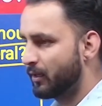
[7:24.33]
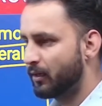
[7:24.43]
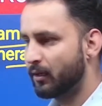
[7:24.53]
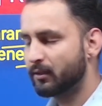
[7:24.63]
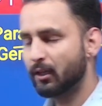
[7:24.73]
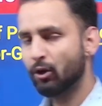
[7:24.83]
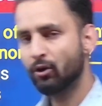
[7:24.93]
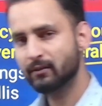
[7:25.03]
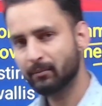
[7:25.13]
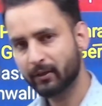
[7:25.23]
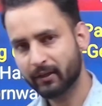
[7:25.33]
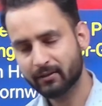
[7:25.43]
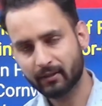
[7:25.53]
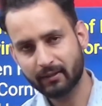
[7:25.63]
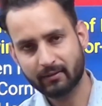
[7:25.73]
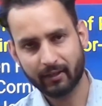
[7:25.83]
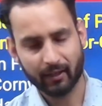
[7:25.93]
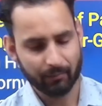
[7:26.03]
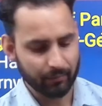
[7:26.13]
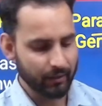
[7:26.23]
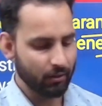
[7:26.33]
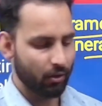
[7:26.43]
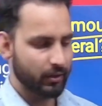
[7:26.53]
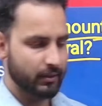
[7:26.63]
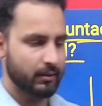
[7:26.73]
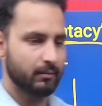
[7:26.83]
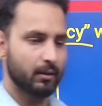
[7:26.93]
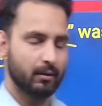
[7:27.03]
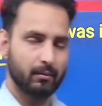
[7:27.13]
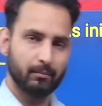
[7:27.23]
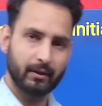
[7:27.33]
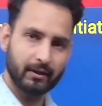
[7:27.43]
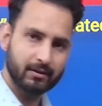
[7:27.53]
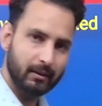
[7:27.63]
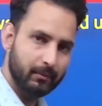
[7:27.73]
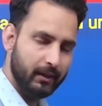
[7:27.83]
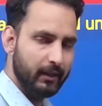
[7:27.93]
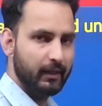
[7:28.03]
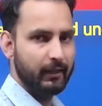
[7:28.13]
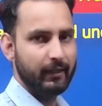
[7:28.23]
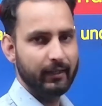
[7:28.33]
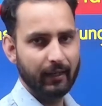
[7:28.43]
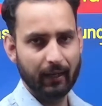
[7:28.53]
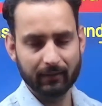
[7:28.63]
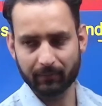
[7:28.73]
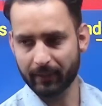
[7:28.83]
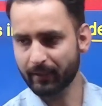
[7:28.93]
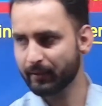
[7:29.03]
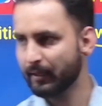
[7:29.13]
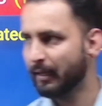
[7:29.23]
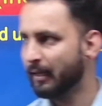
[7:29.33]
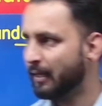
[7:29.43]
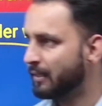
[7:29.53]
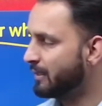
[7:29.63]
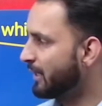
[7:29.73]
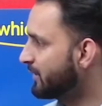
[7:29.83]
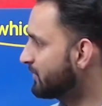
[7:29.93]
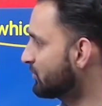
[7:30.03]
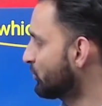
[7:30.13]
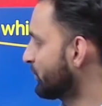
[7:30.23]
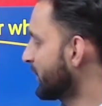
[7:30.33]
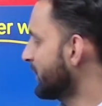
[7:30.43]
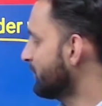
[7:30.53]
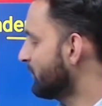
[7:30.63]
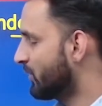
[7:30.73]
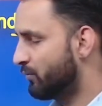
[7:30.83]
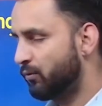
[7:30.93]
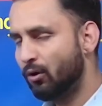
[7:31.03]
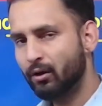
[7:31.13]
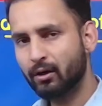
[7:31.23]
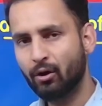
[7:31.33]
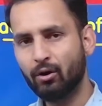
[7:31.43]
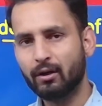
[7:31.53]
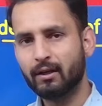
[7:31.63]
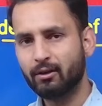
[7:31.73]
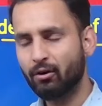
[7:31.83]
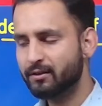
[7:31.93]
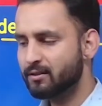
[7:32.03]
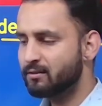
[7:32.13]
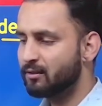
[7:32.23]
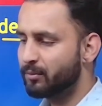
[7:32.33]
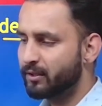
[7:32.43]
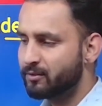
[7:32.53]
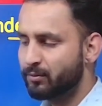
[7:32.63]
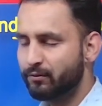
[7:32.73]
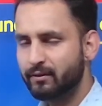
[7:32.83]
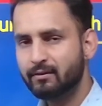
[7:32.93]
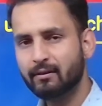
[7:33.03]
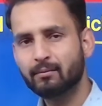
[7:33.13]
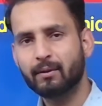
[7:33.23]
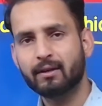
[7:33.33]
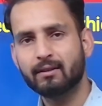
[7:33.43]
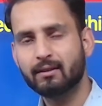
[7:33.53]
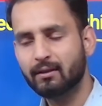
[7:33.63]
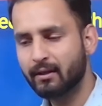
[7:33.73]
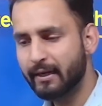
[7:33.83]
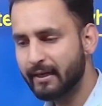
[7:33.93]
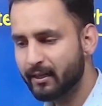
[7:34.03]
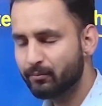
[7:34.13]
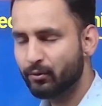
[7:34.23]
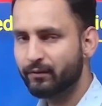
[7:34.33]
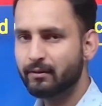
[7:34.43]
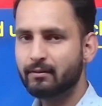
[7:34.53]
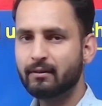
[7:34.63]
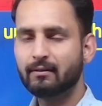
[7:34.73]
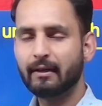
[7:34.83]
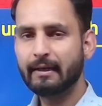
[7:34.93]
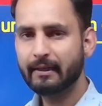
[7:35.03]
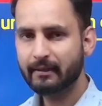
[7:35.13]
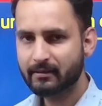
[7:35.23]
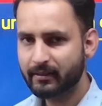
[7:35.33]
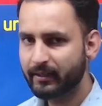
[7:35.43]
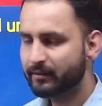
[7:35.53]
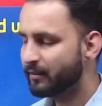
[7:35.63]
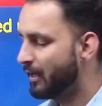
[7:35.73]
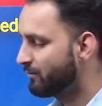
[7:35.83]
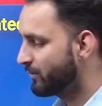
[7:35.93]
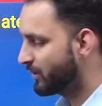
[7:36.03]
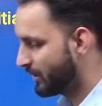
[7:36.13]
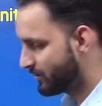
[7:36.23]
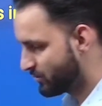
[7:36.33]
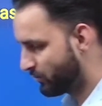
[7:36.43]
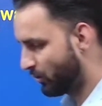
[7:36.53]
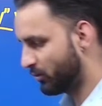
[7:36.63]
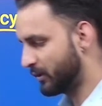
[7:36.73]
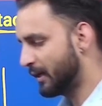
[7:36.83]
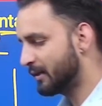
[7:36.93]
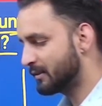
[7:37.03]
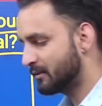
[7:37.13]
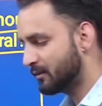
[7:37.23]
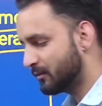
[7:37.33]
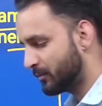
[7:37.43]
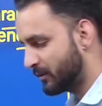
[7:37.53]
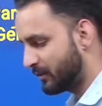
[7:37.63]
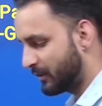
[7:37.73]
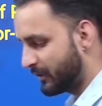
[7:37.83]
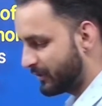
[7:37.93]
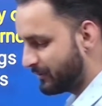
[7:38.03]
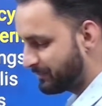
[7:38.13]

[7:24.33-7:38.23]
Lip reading: the laws the British East India Company or the British government here in India has made, that is supreme for all, not just the British provinces, but the Indian provinces, the Indian states, everyone has to follow that. This is basically the